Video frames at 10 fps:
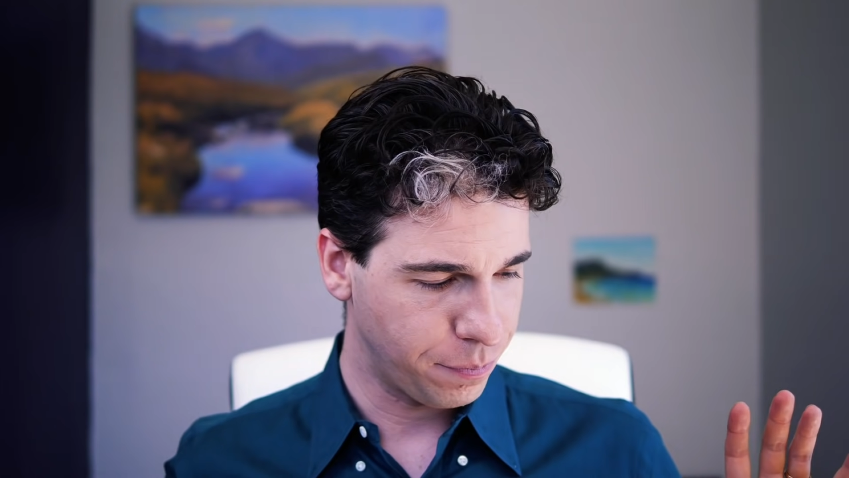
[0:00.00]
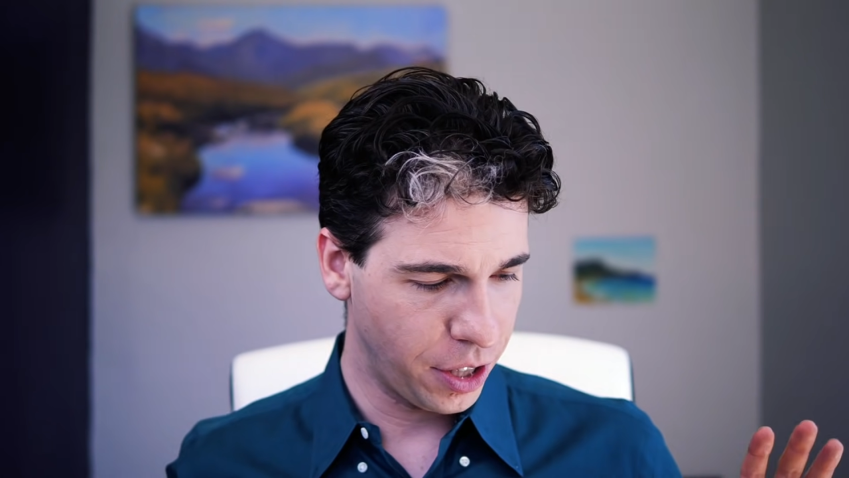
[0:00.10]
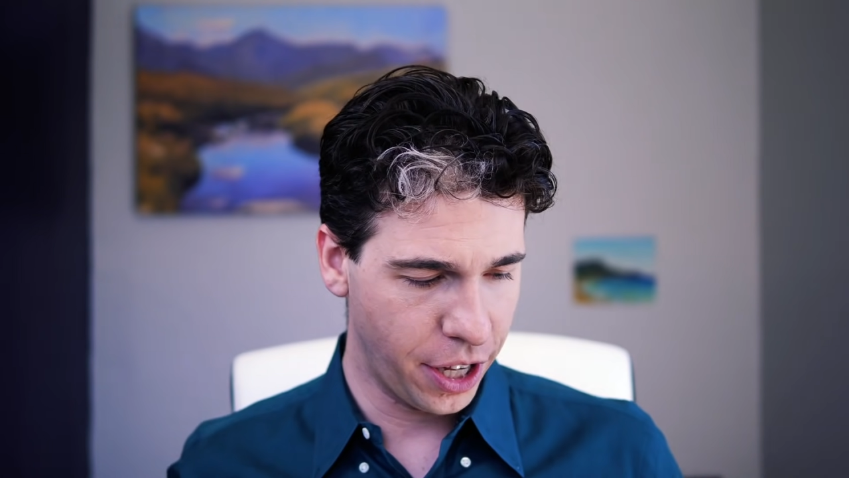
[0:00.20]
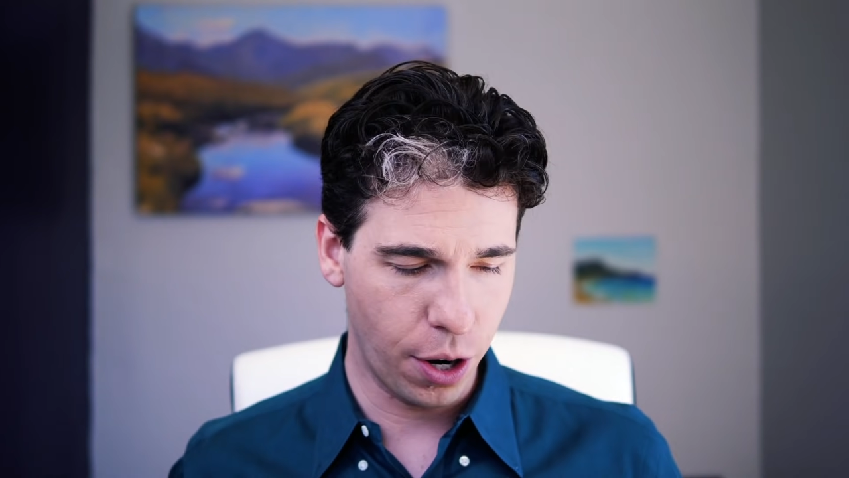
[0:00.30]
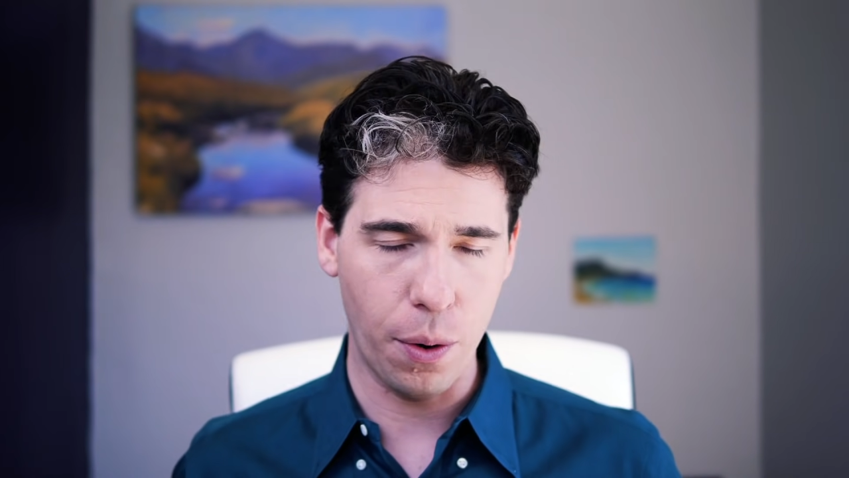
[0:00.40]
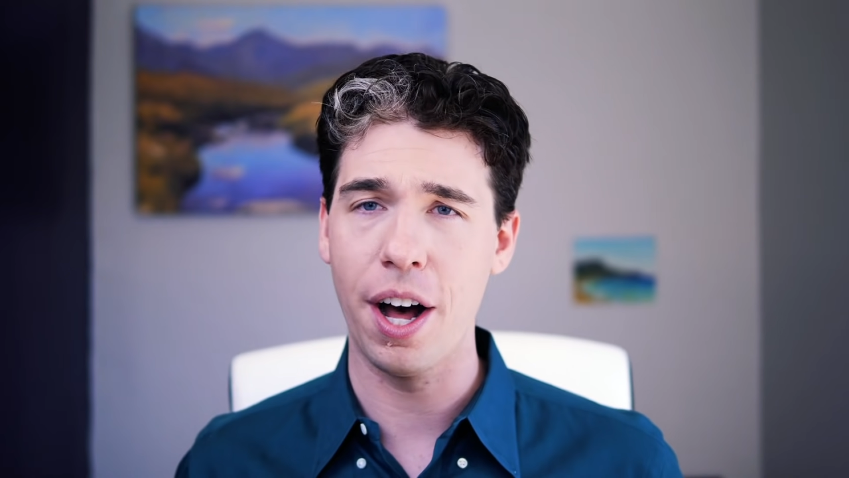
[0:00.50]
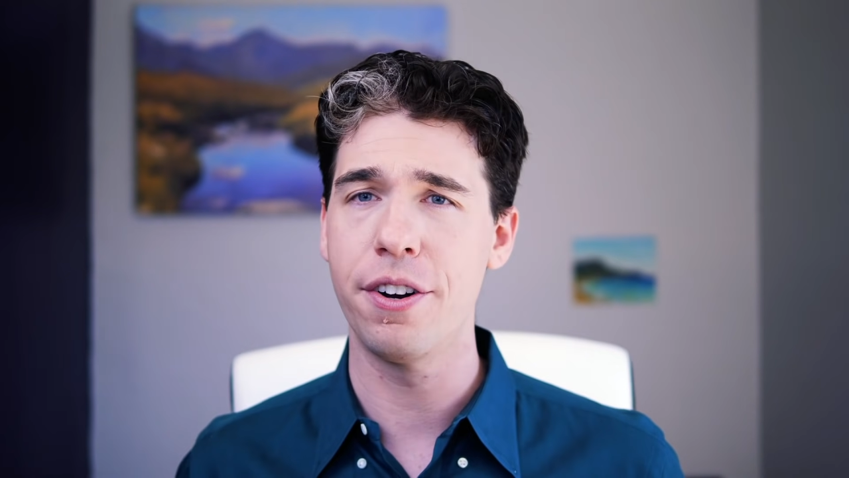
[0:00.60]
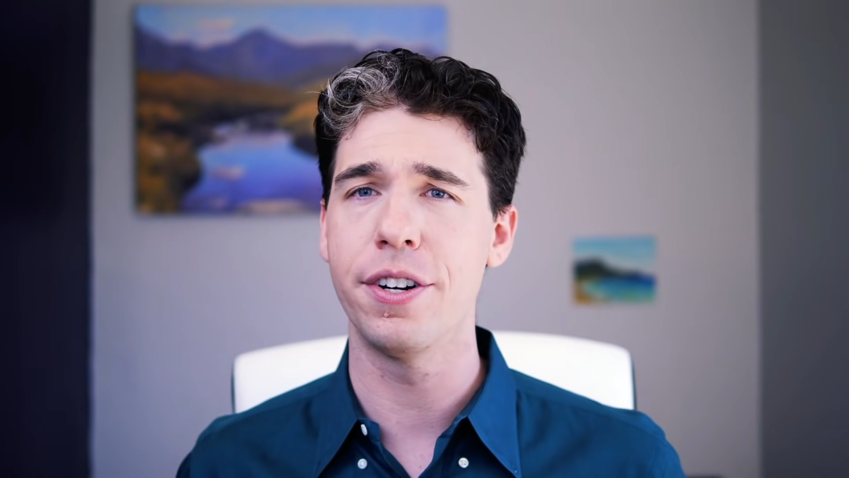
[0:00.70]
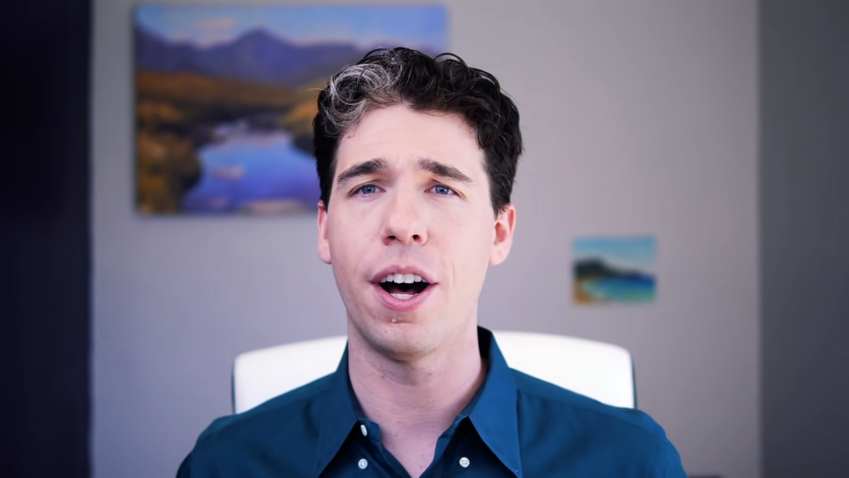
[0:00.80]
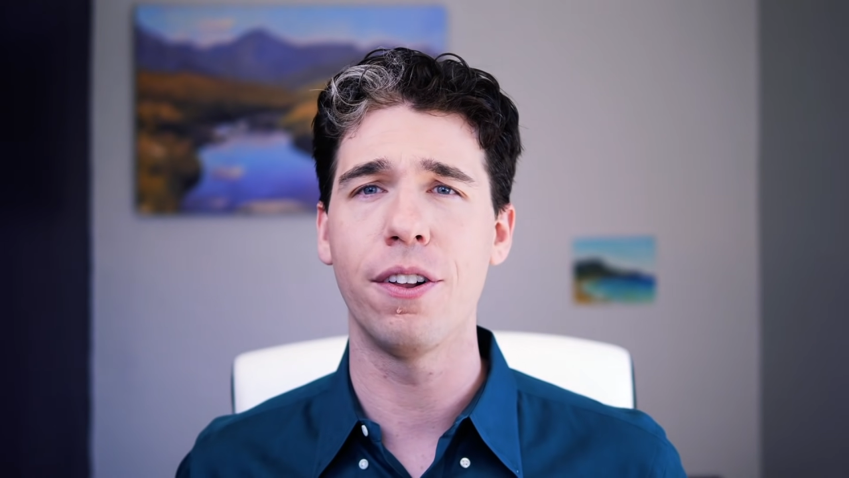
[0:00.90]

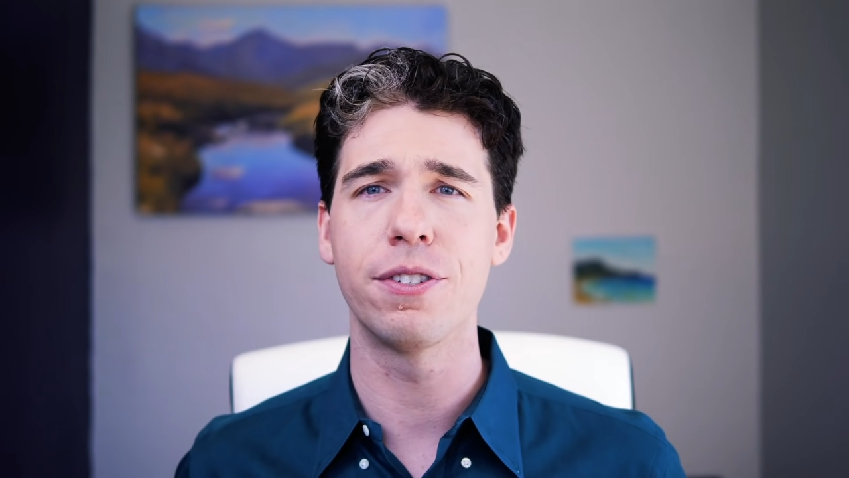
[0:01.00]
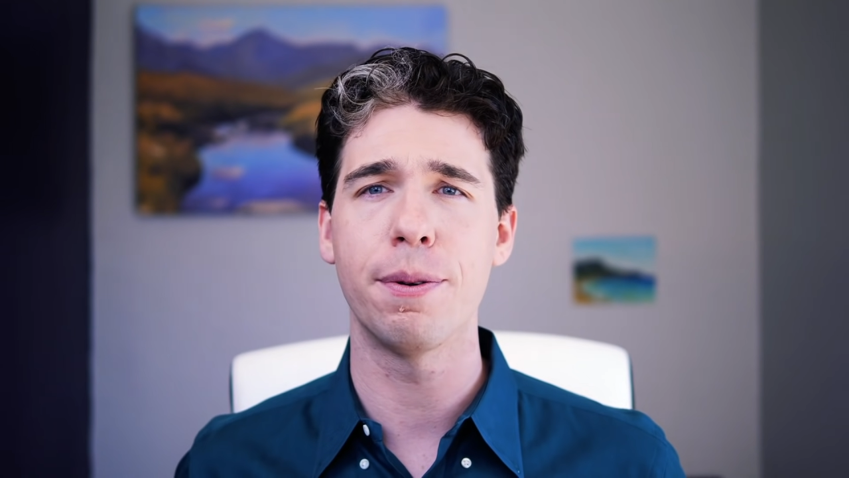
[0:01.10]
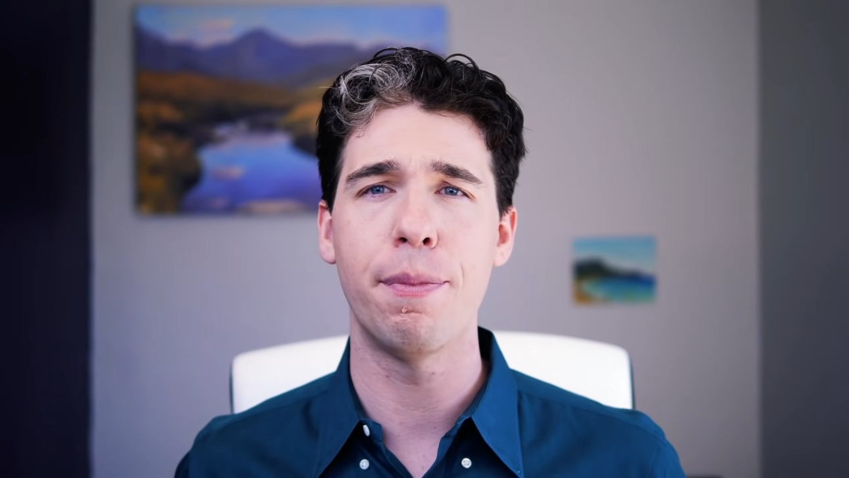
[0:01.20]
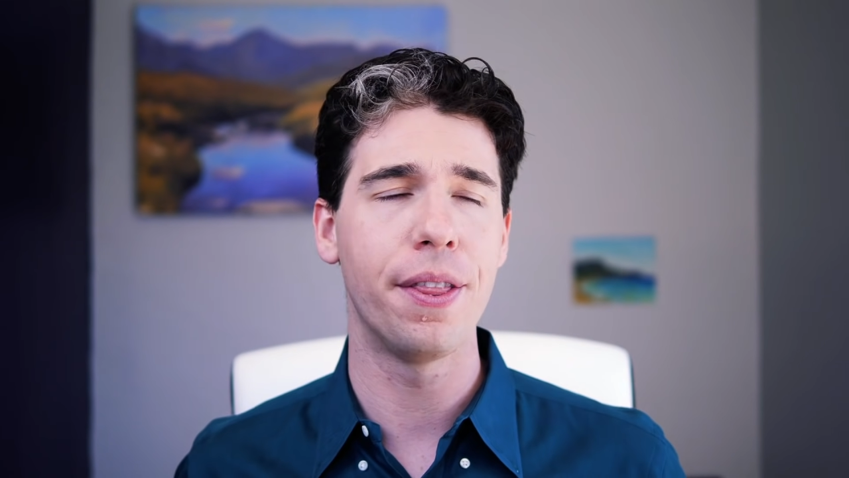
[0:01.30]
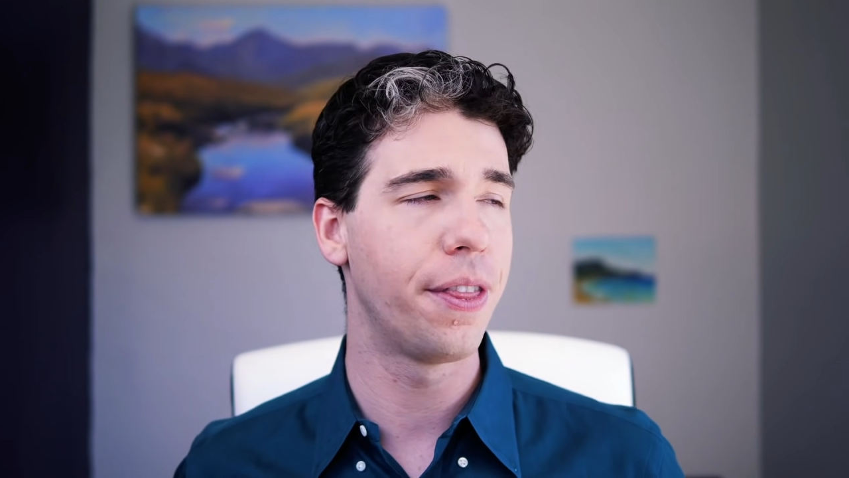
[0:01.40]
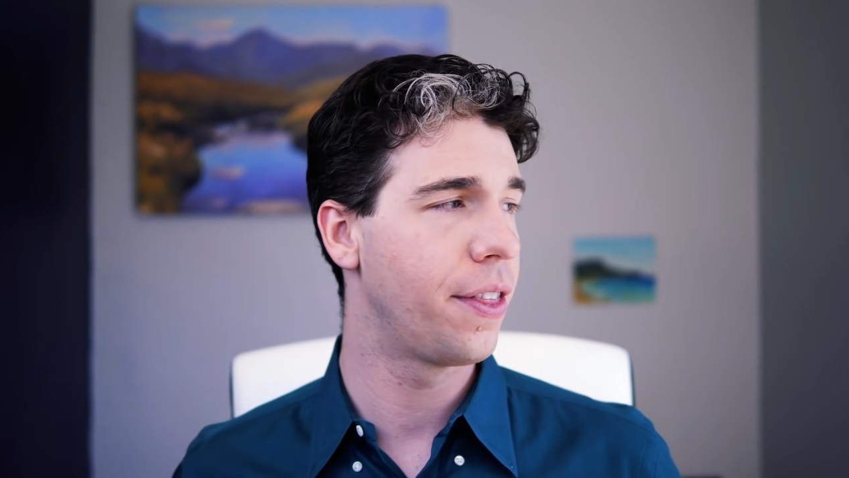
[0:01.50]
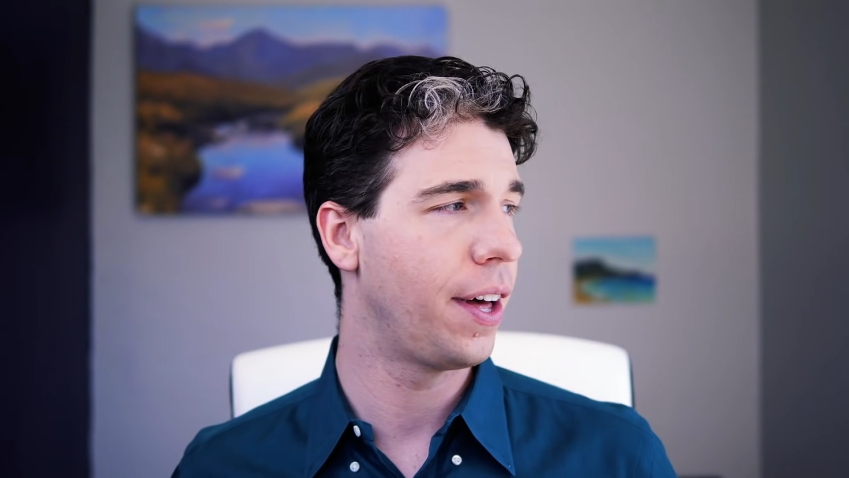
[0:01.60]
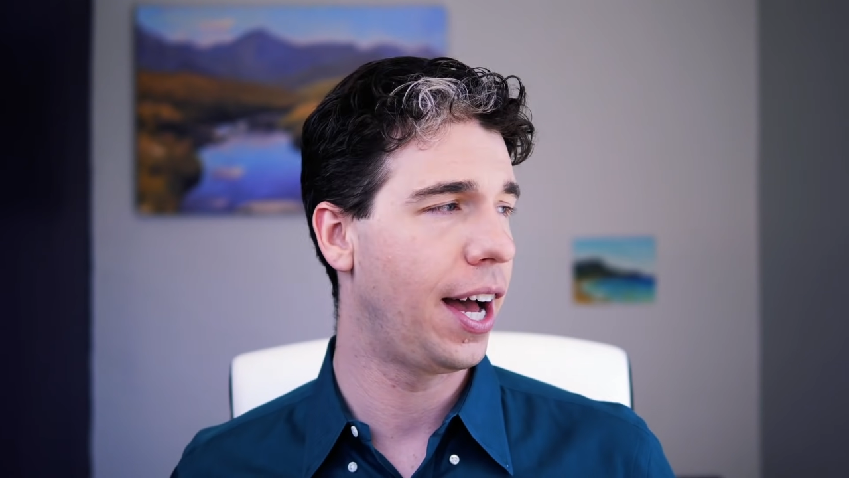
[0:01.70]
$100 a month